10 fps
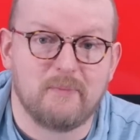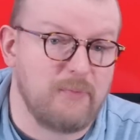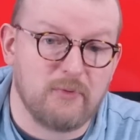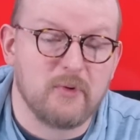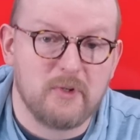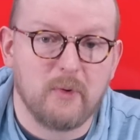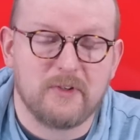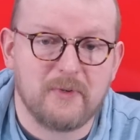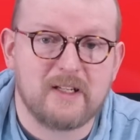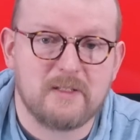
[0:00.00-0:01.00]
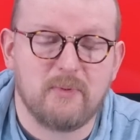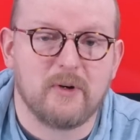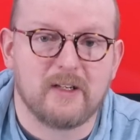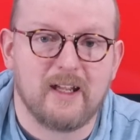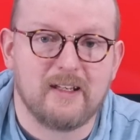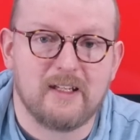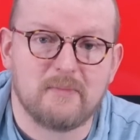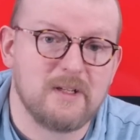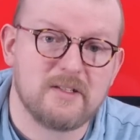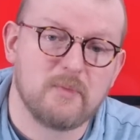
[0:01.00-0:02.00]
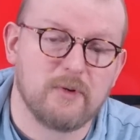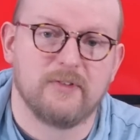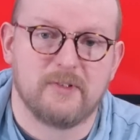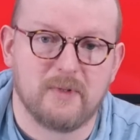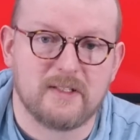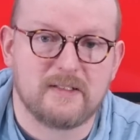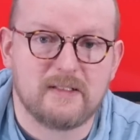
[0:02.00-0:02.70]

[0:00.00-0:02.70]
through your direct support, and it means the world to us.